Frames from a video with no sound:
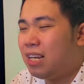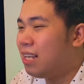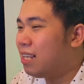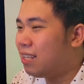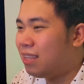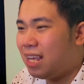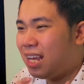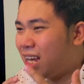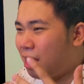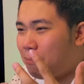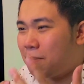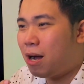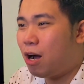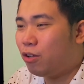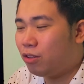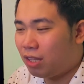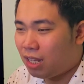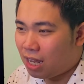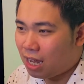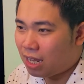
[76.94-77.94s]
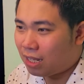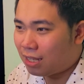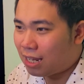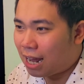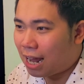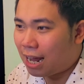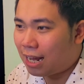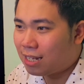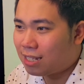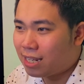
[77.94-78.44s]
Think about it
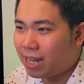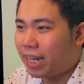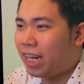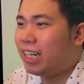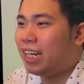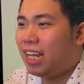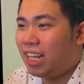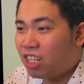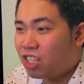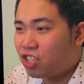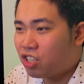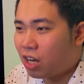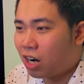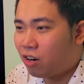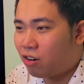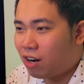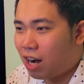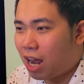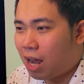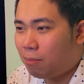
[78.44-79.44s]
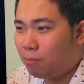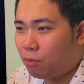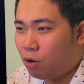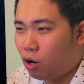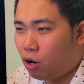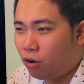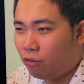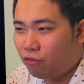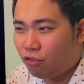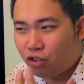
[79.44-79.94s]
as like an Instagram
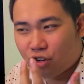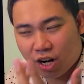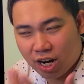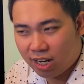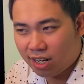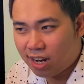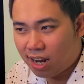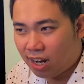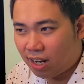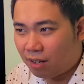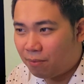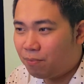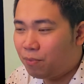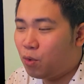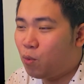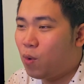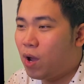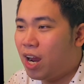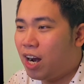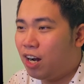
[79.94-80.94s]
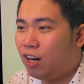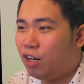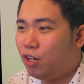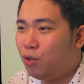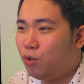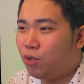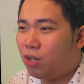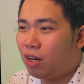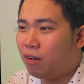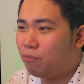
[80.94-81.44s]
of trading, where
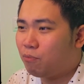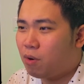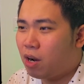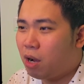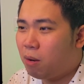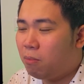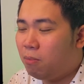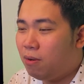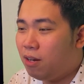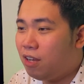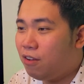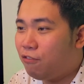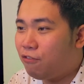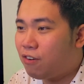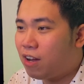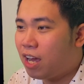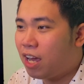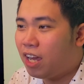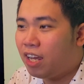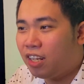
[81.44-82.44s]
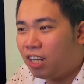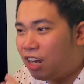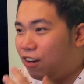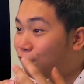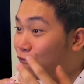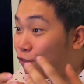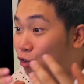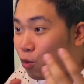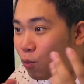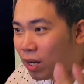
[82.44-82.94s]
you can probably find
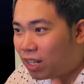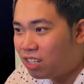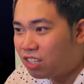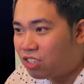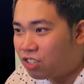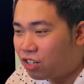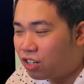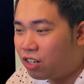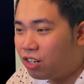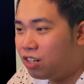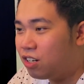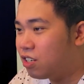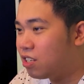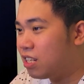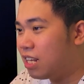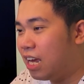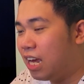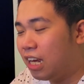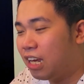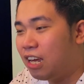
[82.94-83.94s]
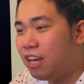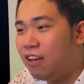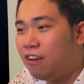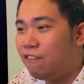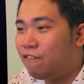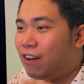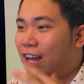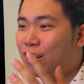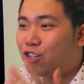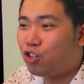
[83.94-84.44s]
influencers like
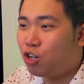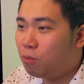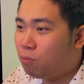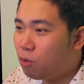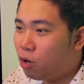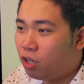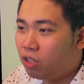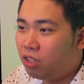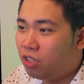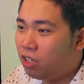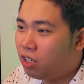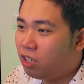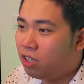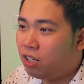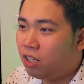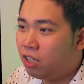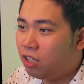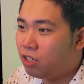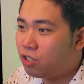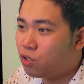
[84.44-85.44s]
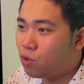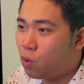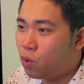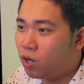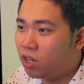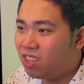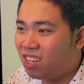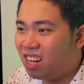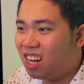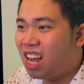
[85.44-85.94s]
fashion models
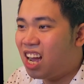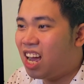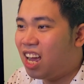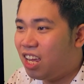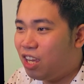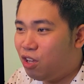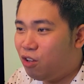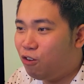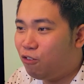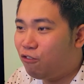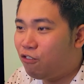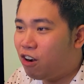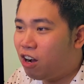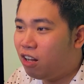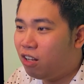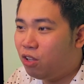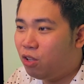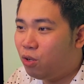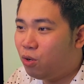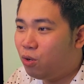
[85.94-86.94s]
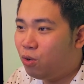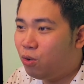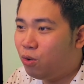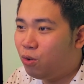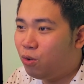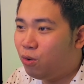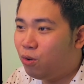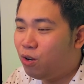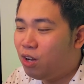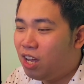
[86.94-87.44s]
or the guy you
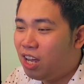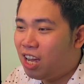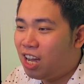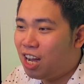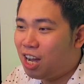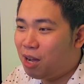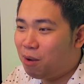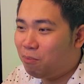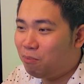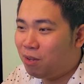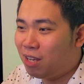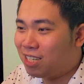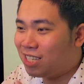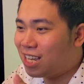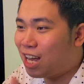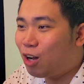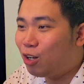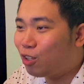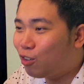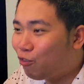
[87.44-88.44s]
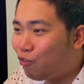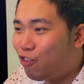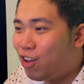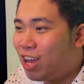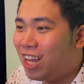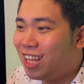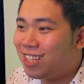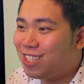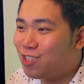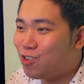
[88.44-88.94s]
follow, his
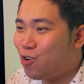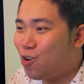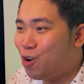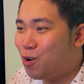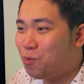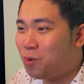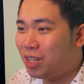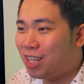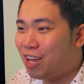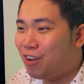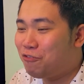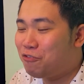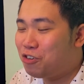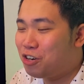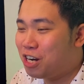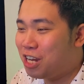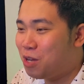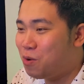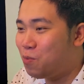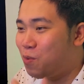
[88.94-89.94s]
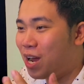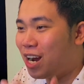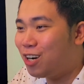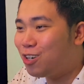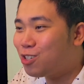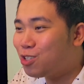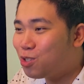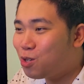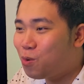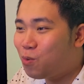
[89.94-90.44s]
outfits on whatever he
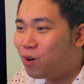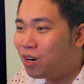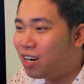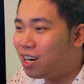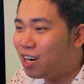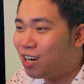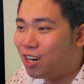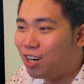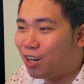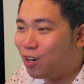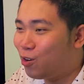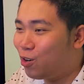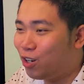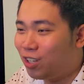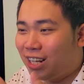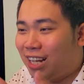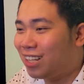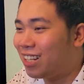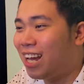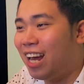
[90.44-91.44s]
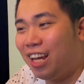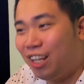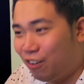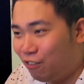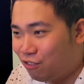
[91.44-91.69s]
wears to work or that kind of